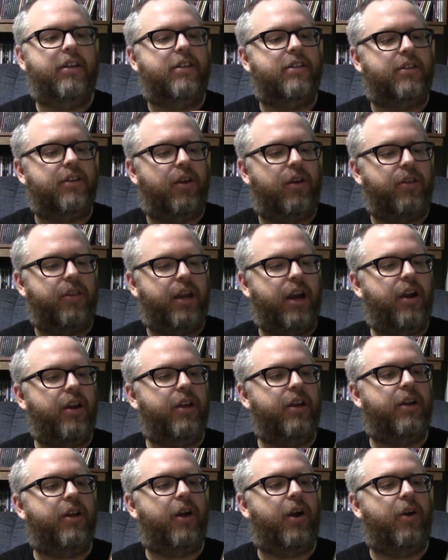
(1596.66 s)
So there
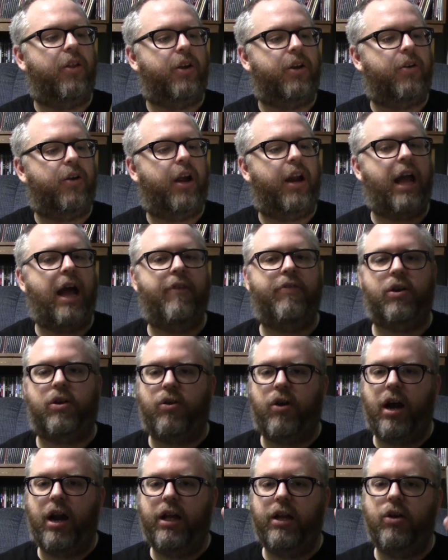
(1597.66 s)
you go. The karate, have the
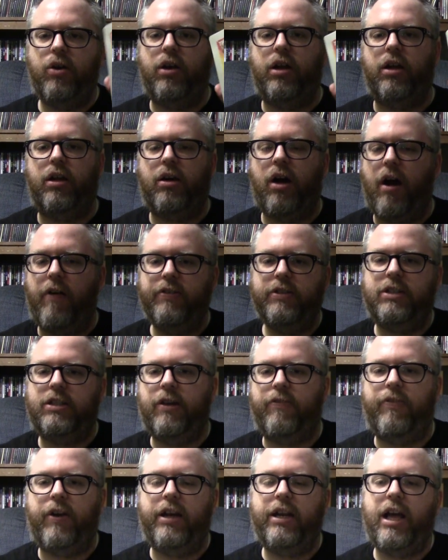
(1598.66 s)
karate. You can go to Golf and
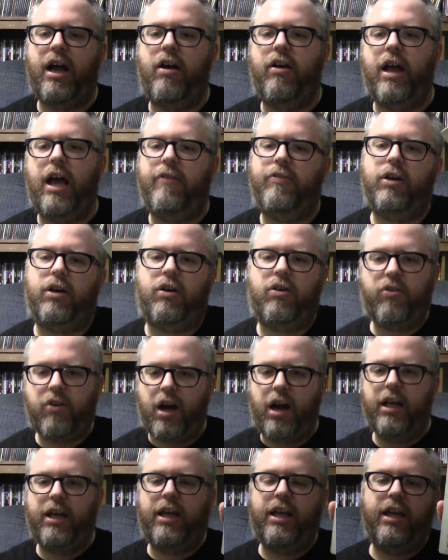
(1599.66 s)
Stuff right now and have the
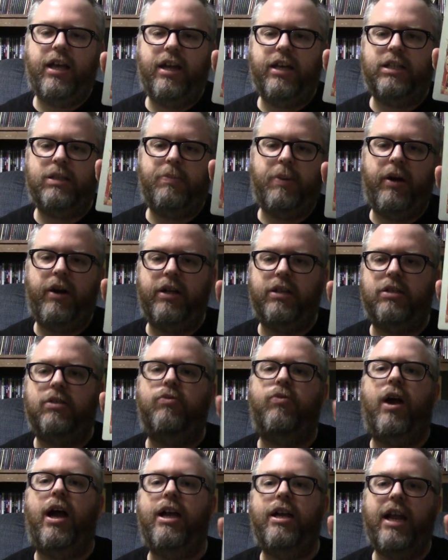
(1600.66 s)
Karate Kid
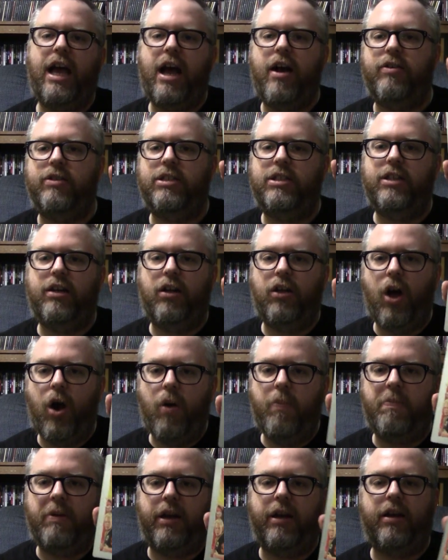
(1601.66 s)
experience right now. It's still
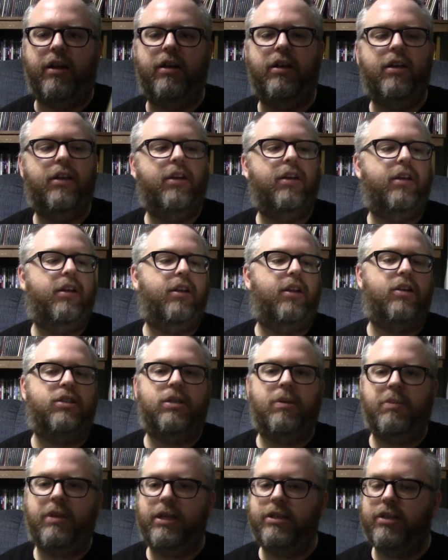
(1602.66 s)
open.
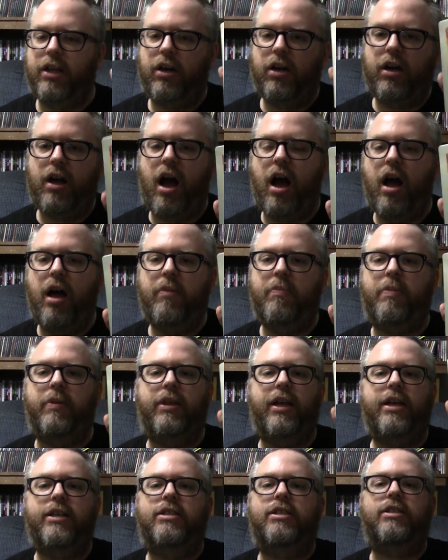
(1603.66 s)
There's some things that are gone,
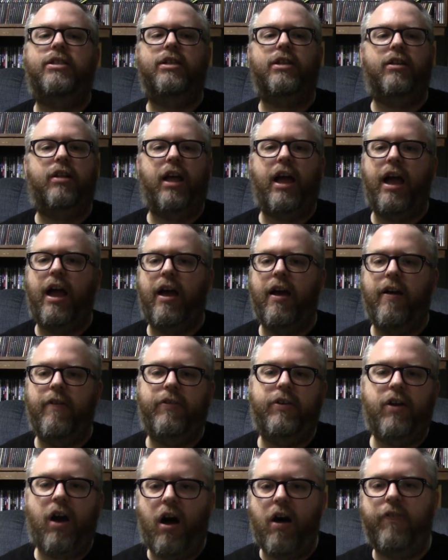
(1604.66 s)
but they still
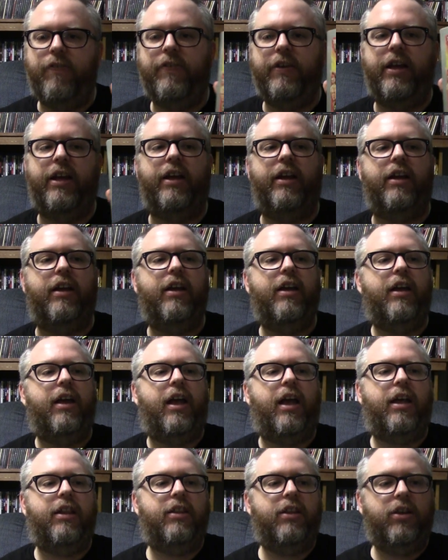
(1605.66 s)
have golfing,
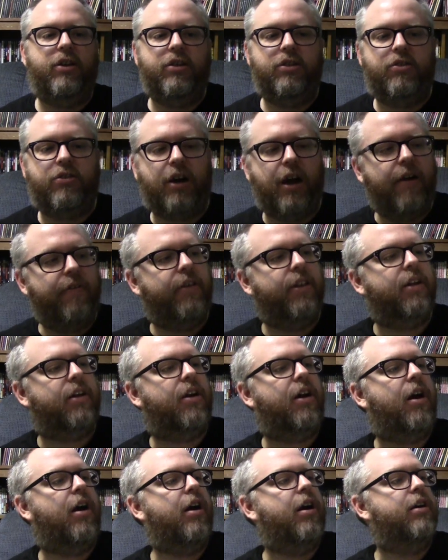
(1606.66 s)
and you can drive on the
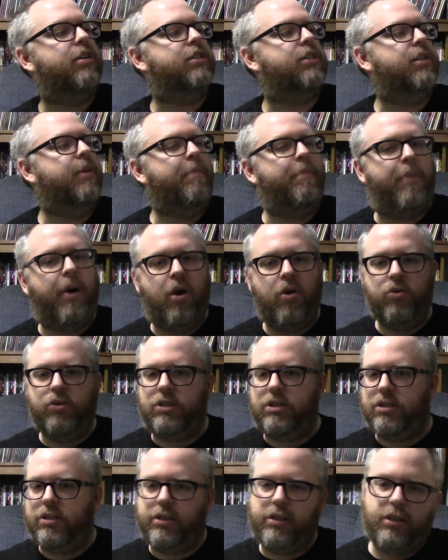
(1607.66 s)
cars and the
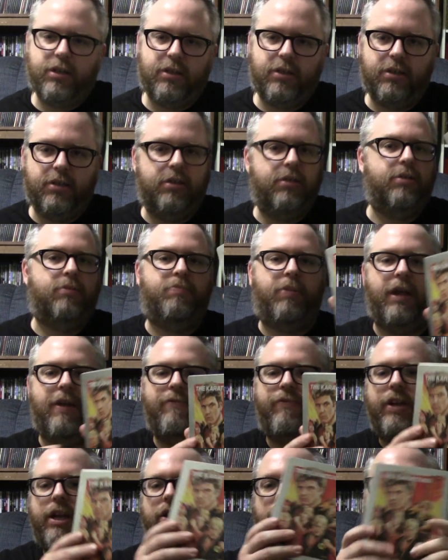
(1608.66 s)
boats and
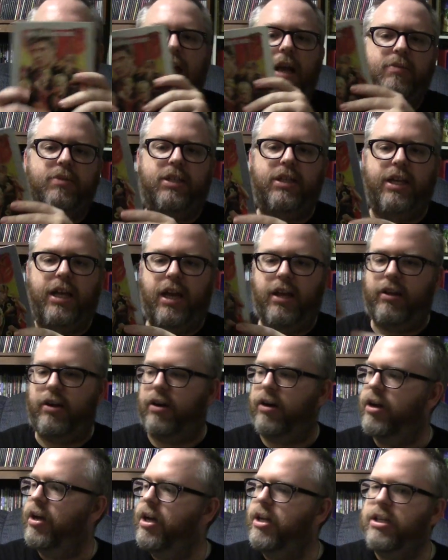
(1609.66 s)
play video games
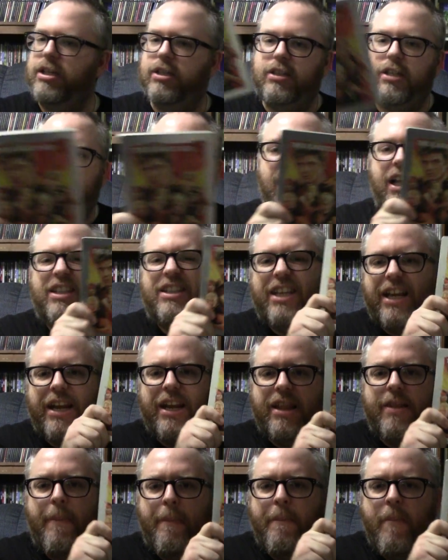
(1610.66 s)
together, just like they
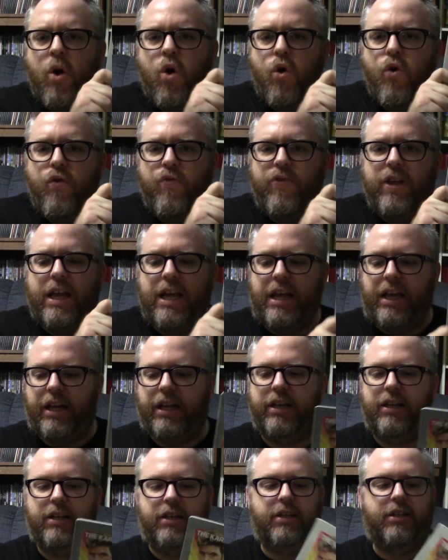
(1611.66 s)
did in the movie.